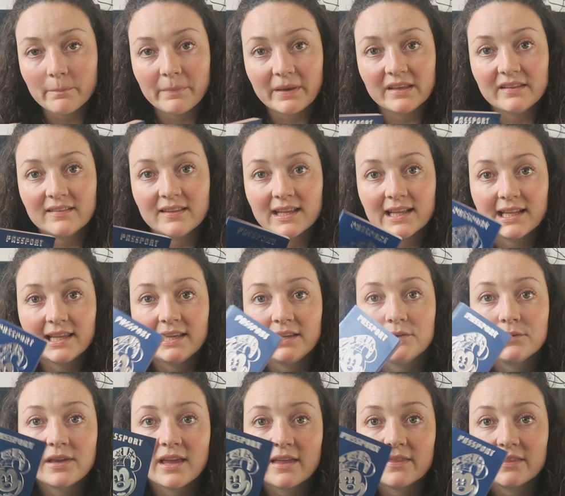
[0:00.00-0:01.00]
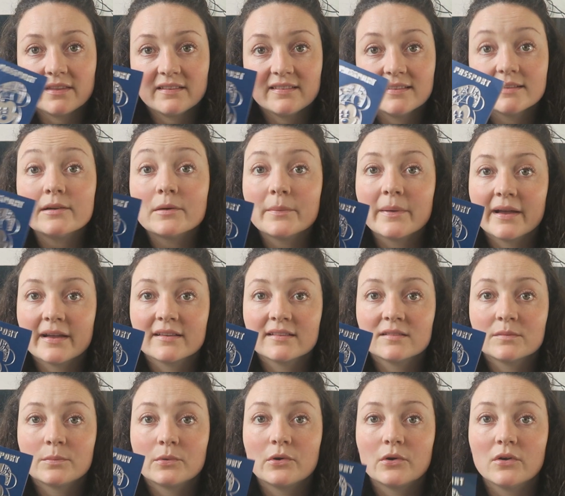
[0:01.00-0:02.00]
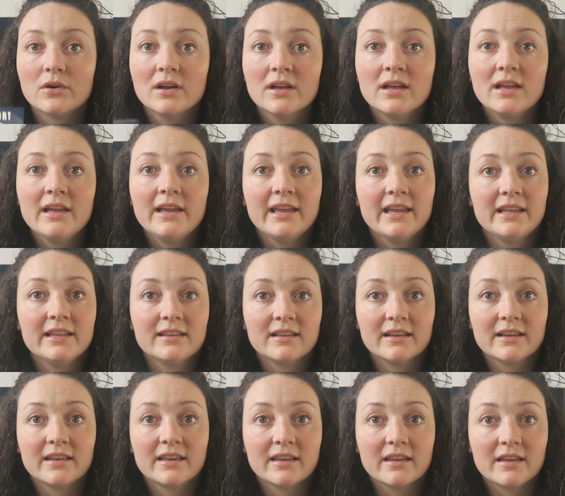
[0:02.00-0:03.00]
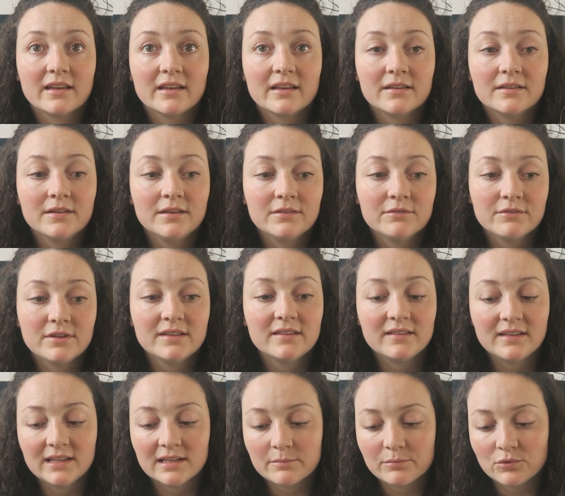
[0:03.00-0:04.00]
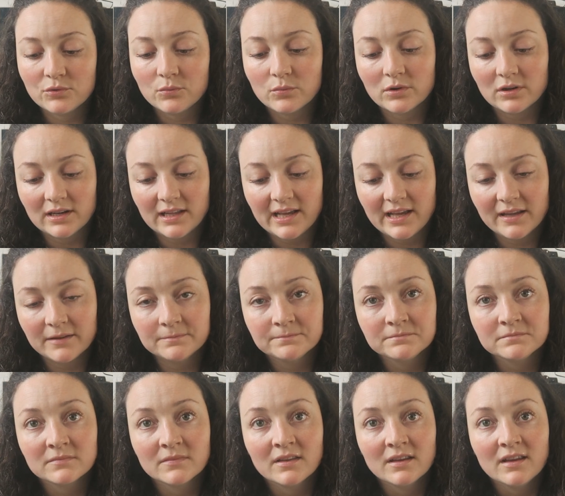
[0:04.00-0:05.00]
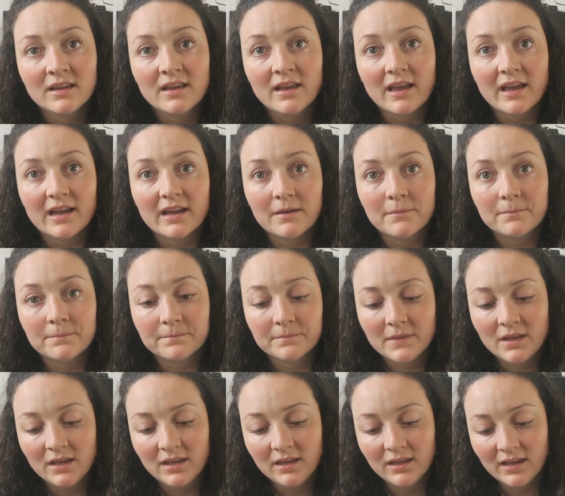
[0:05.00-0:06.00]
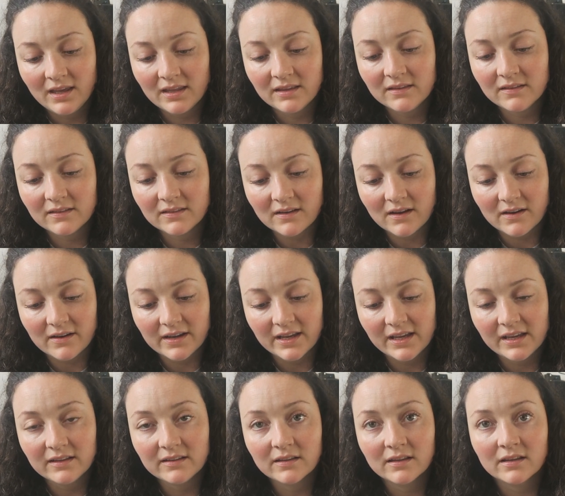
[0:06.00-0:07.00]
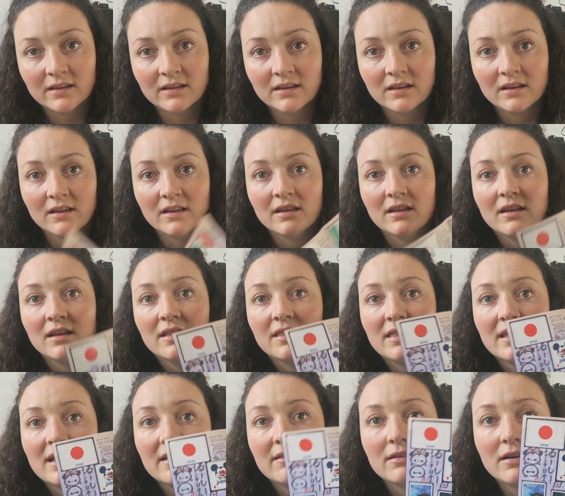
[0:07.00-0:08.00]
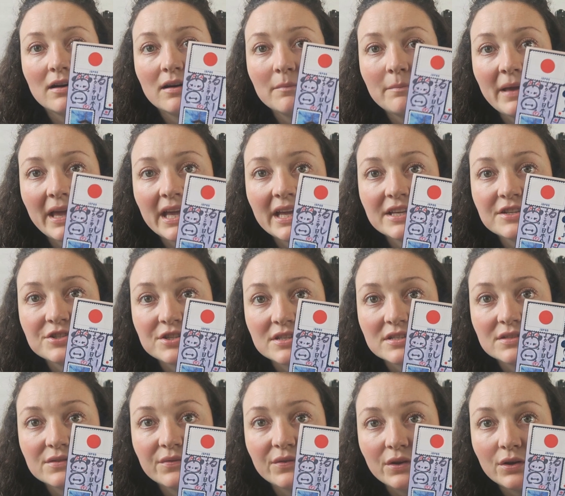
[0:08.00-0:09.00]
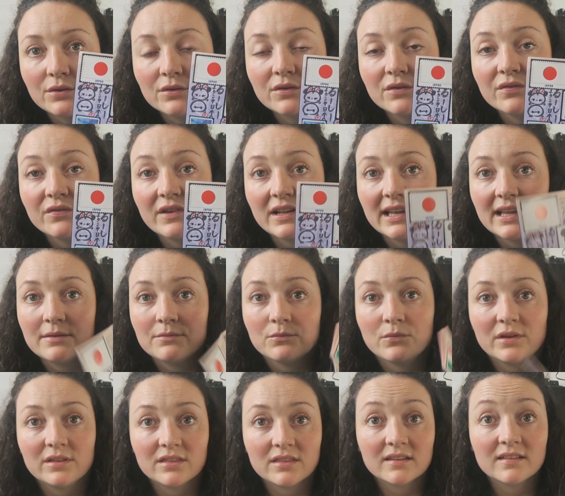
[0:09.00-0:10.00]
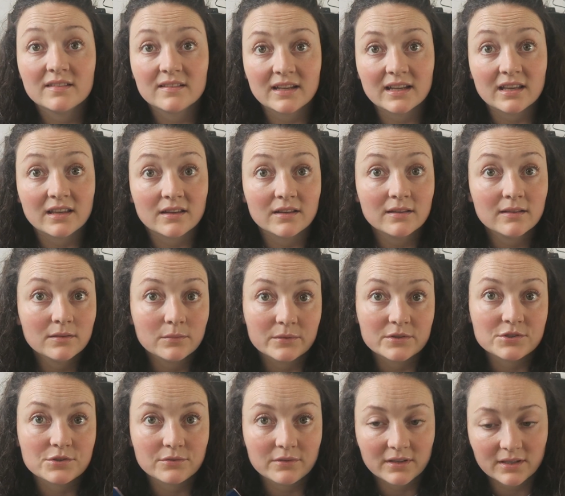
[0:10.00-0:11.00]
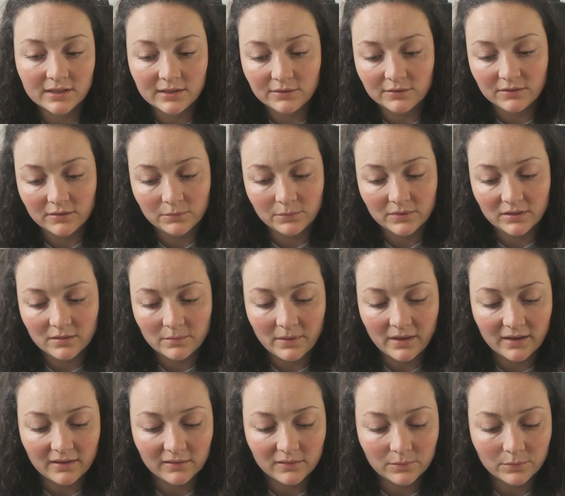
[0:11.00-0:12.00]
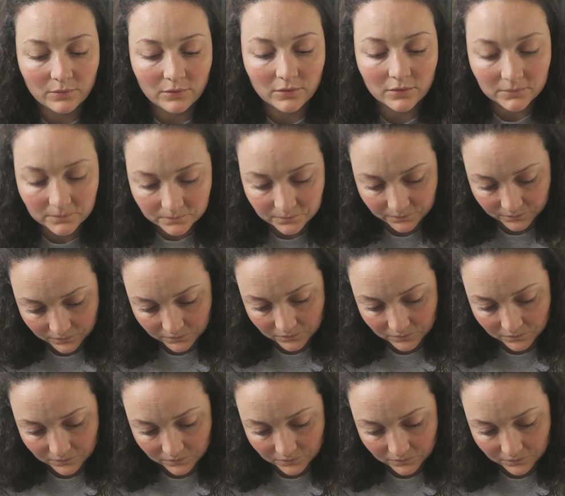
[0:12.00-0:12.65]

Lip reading: Basically, you get this little passport in like a resealable wallet. Inside, there are pages for you to fill in with the stickers, which are included with the passport.